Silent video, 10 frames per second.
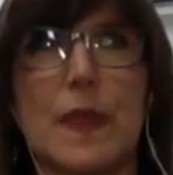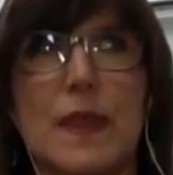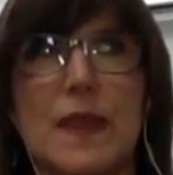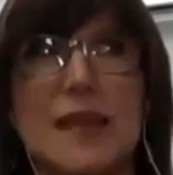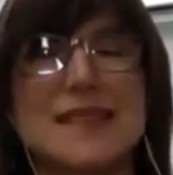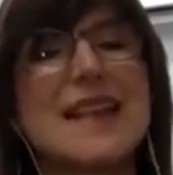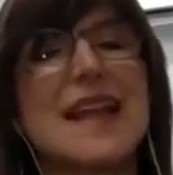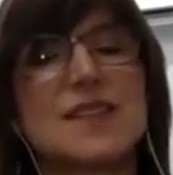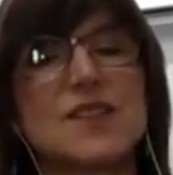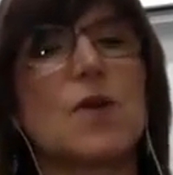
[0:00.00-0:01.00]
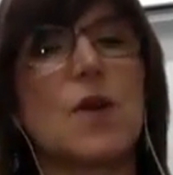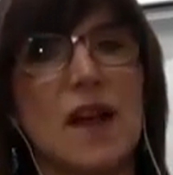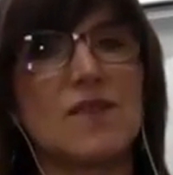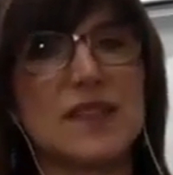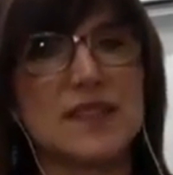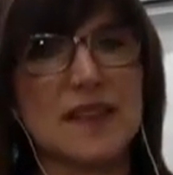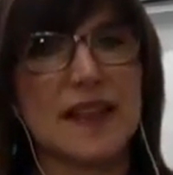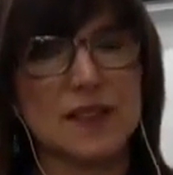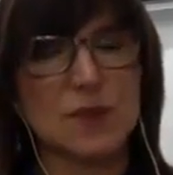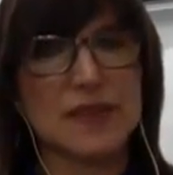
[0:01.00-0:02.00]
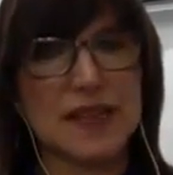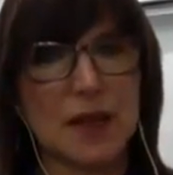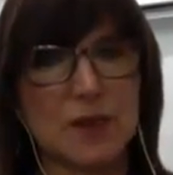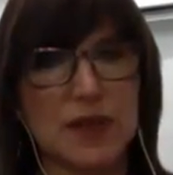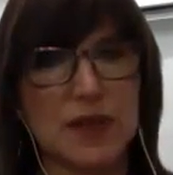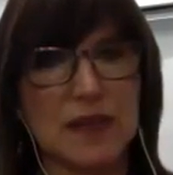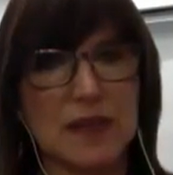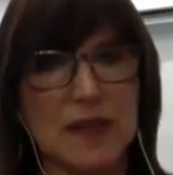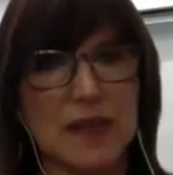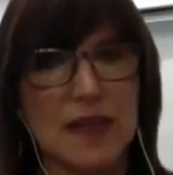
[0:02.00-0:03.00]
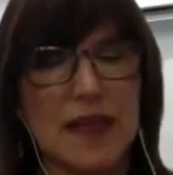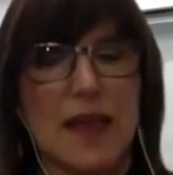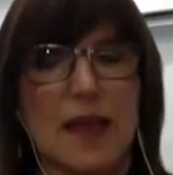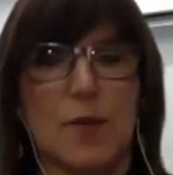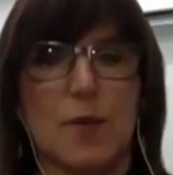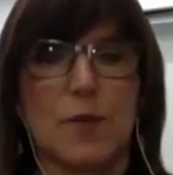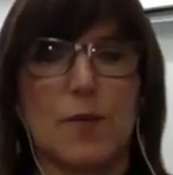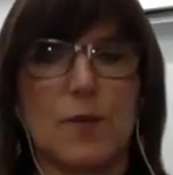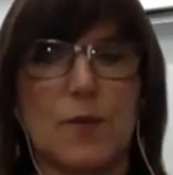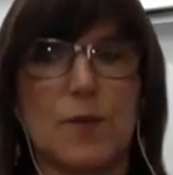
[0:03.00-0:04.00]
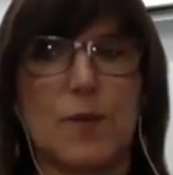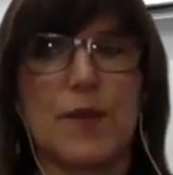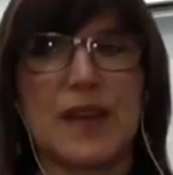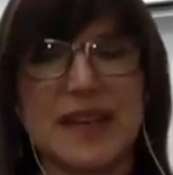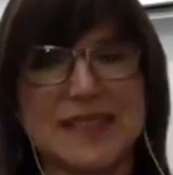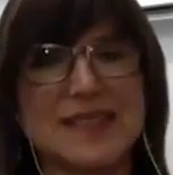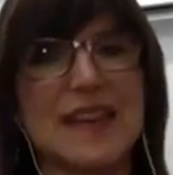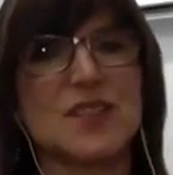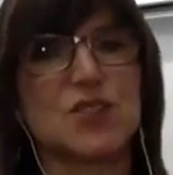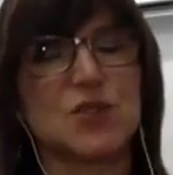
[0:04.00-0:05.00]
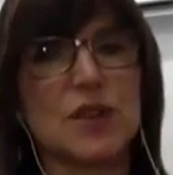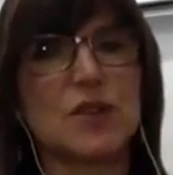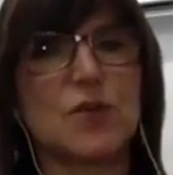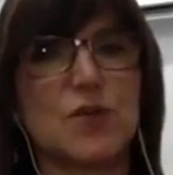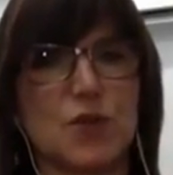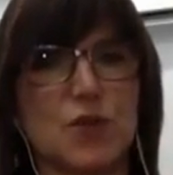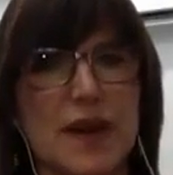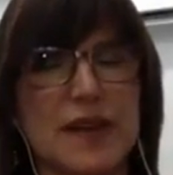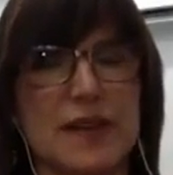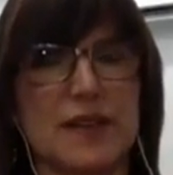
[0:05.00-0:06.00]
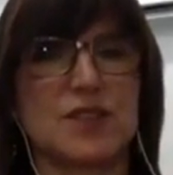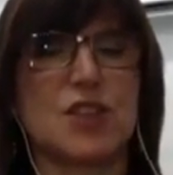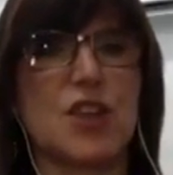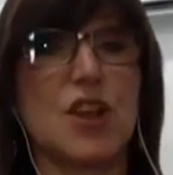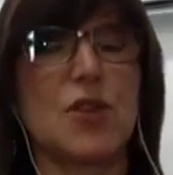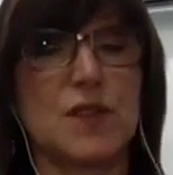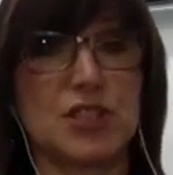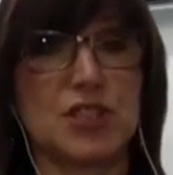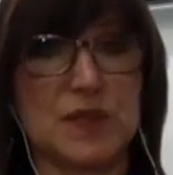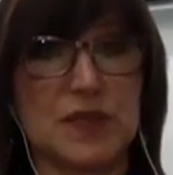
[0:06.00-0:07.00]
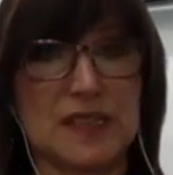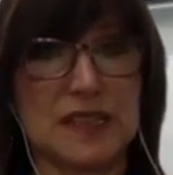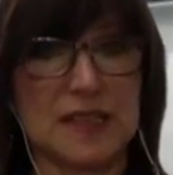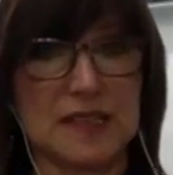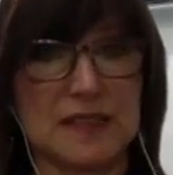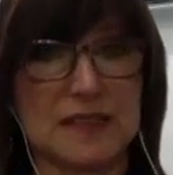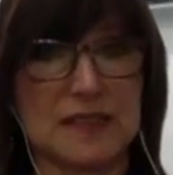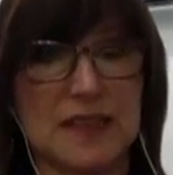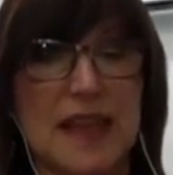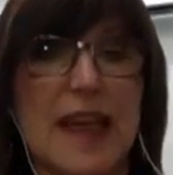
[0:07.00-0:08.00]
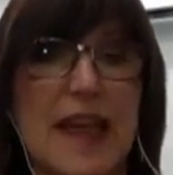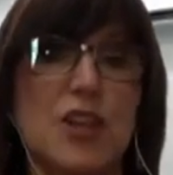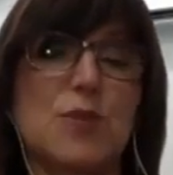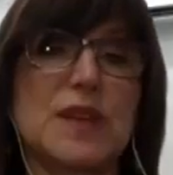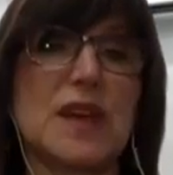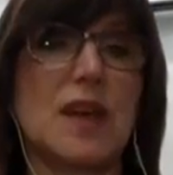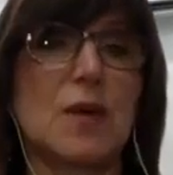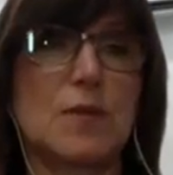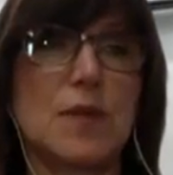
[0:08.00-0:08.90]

It's not so obvious that that's what's happening, but it's that struggle for rightness, to know that you exist. And you become